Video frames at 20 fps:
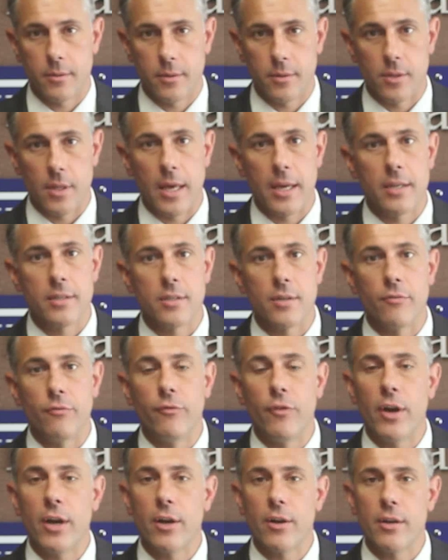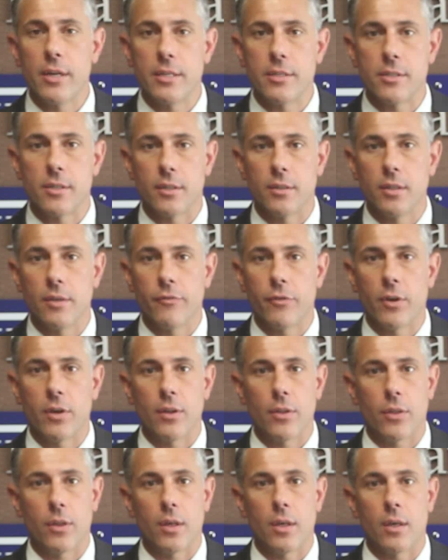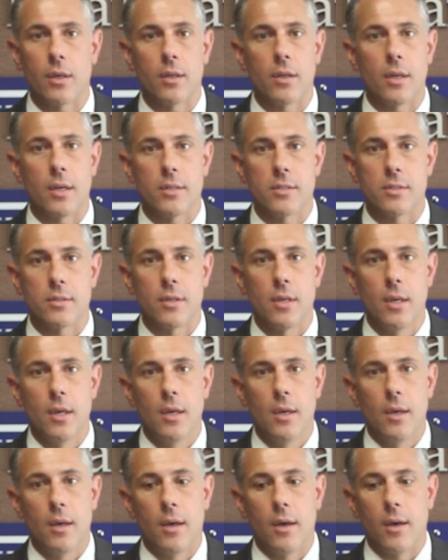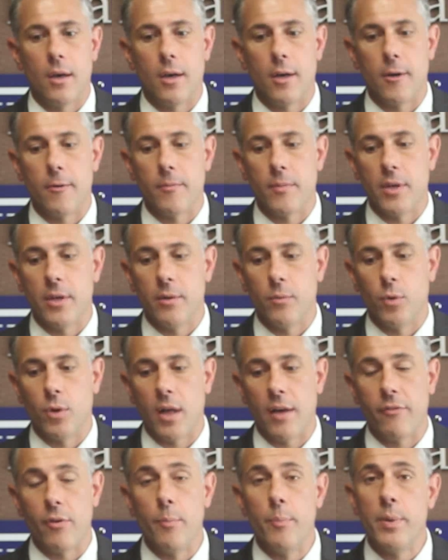So that is a very significant thing and will have a